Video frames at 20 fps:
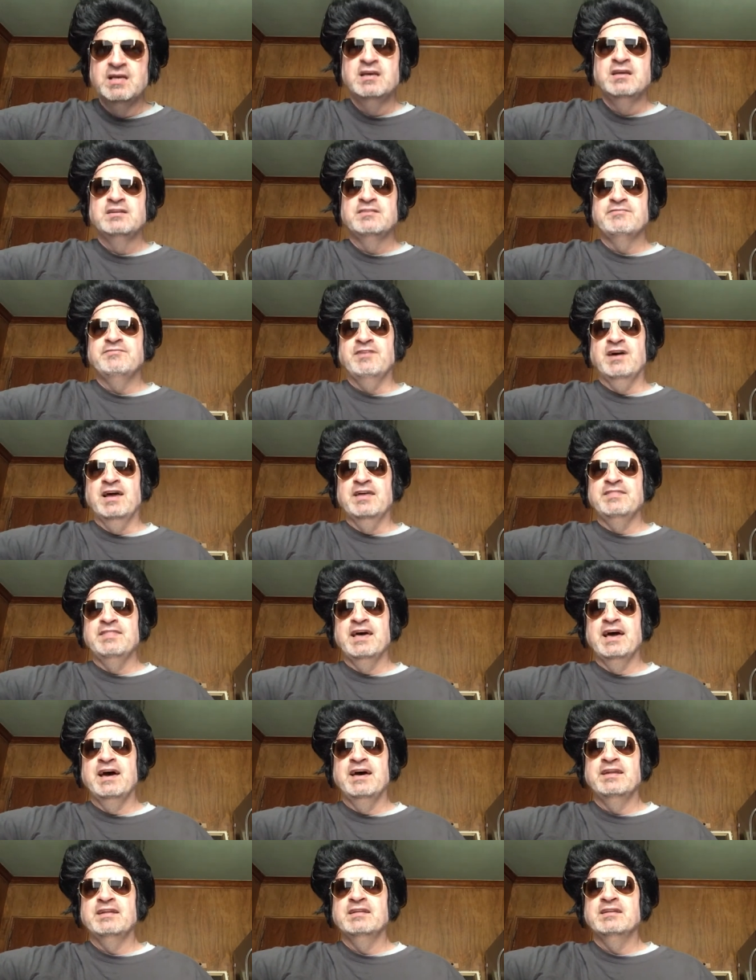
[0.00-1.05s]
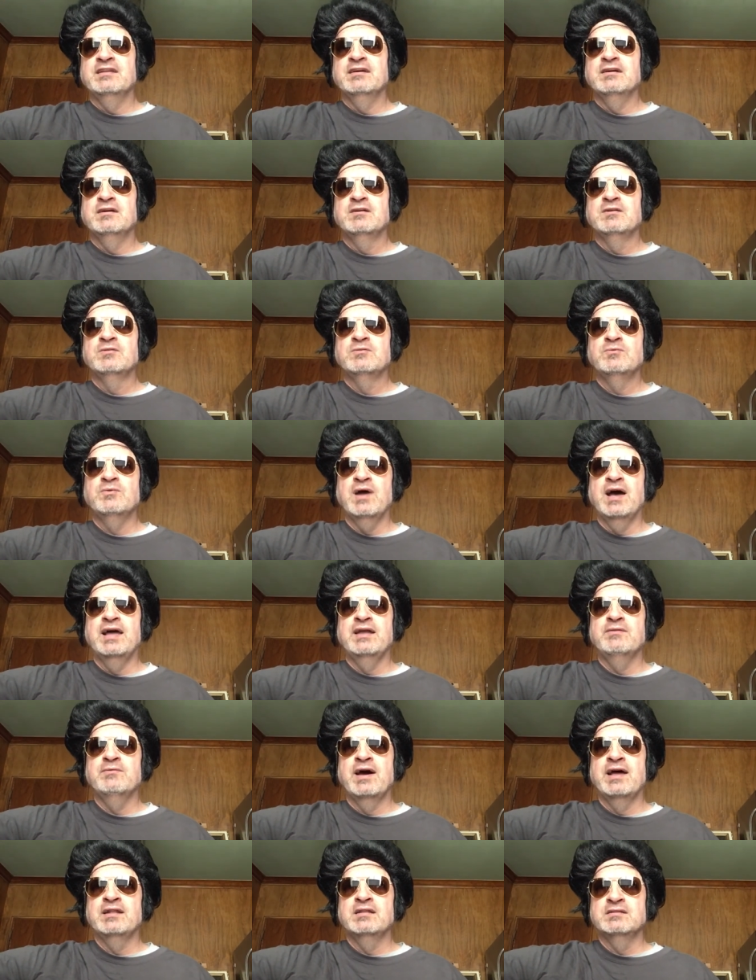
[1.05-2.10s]
to find that and uh, write,
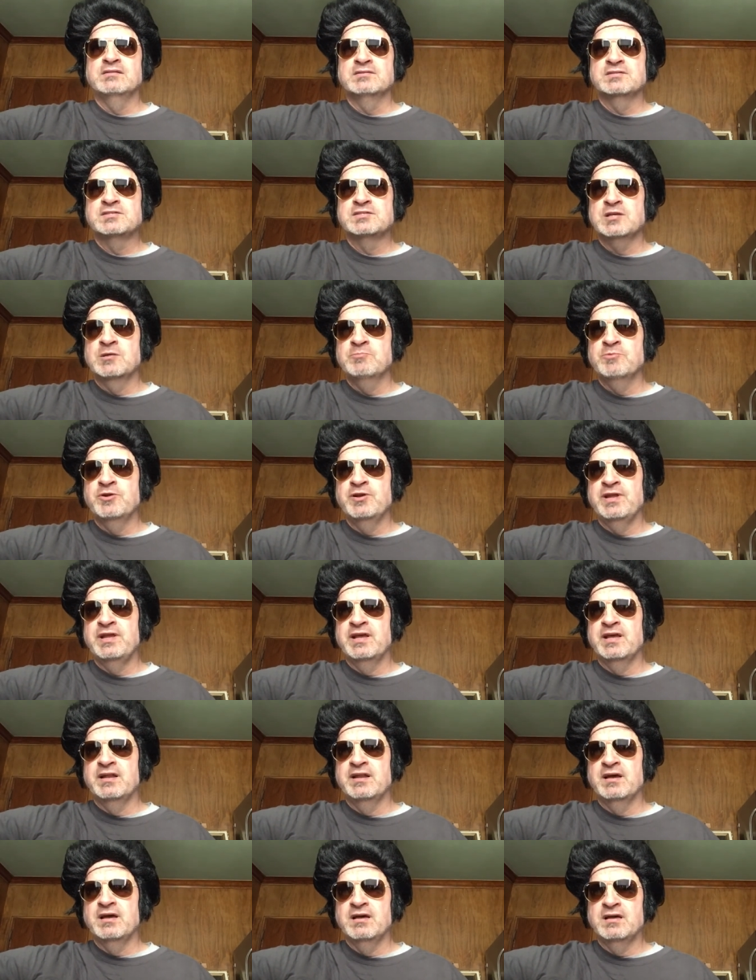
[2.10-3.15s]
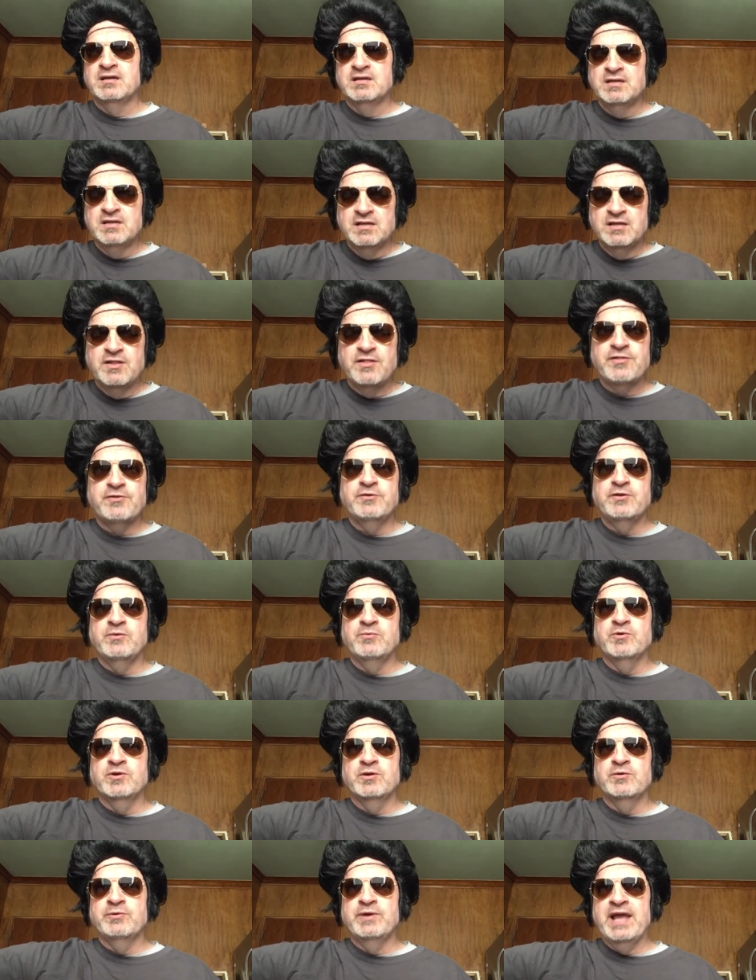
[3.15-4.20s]
write a little summary and a 30
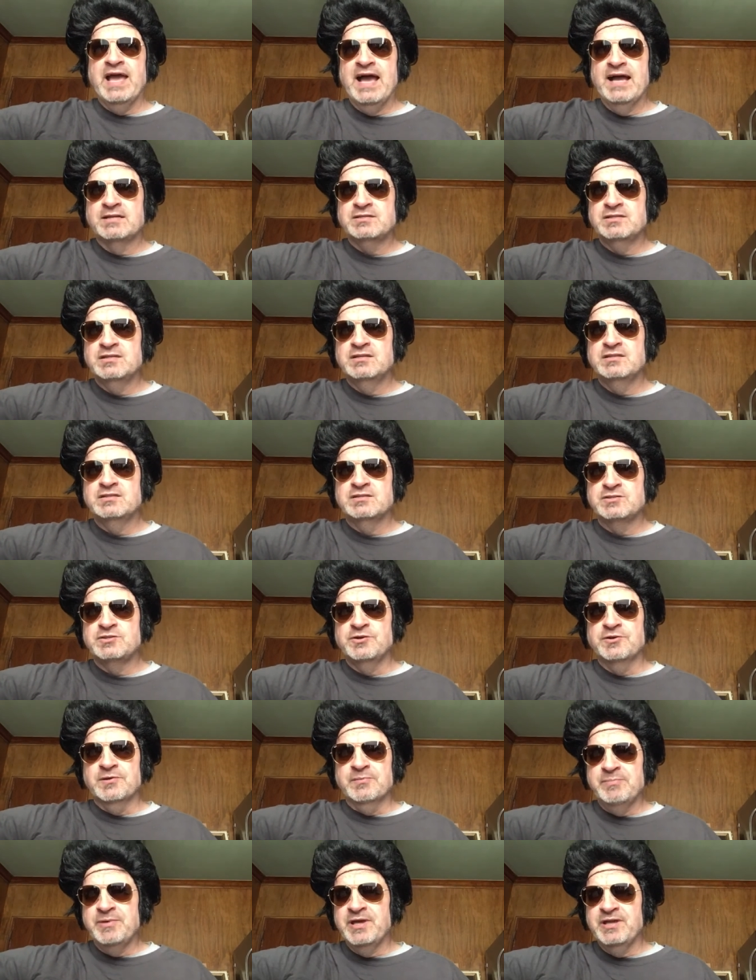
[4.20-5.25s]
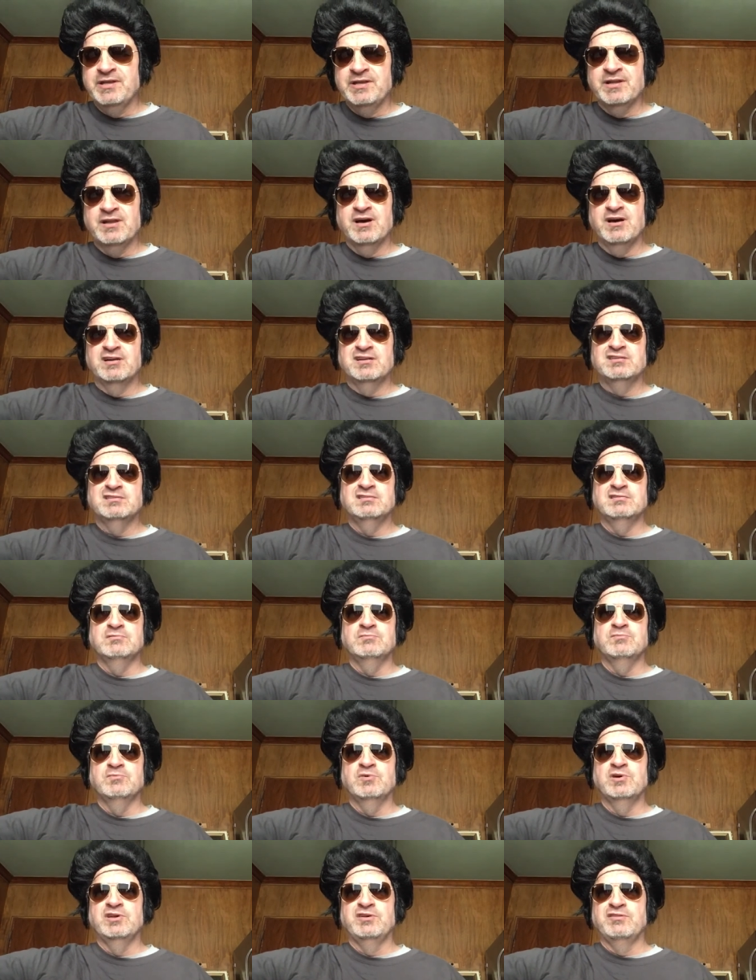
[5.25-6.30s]
word reaction, just your opinion on it and
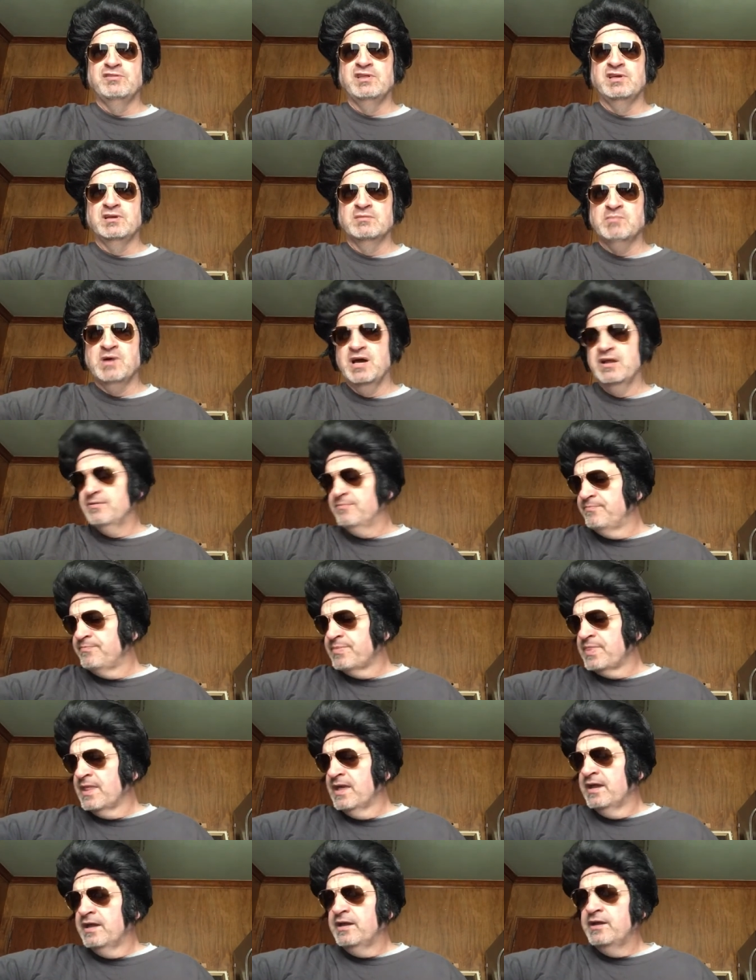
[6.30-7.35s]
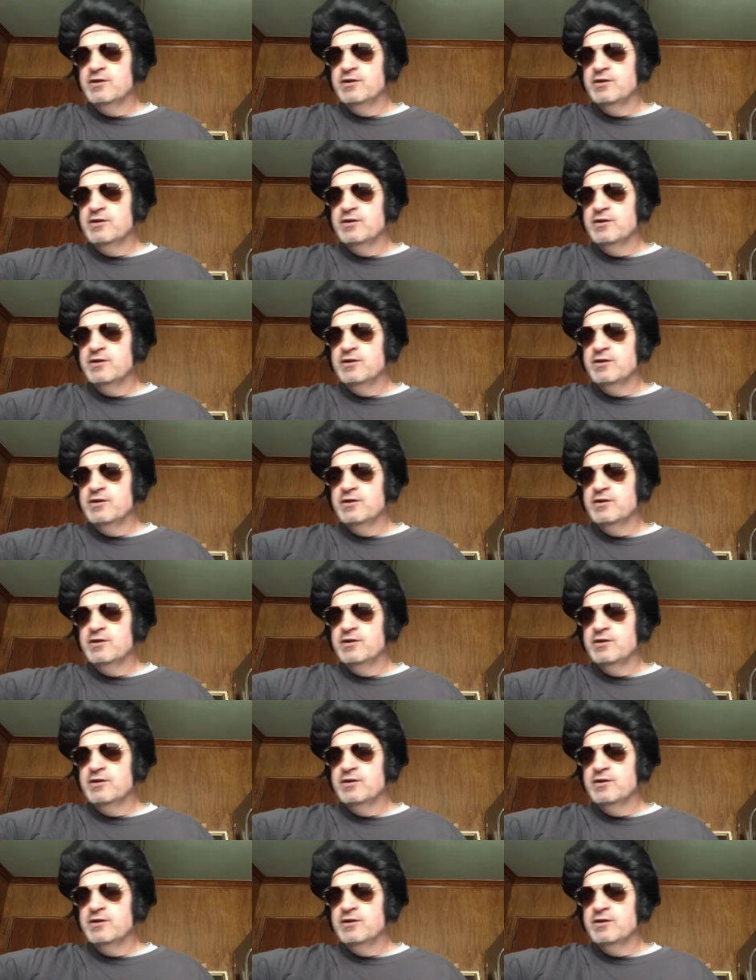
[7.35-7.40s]
what you think about it.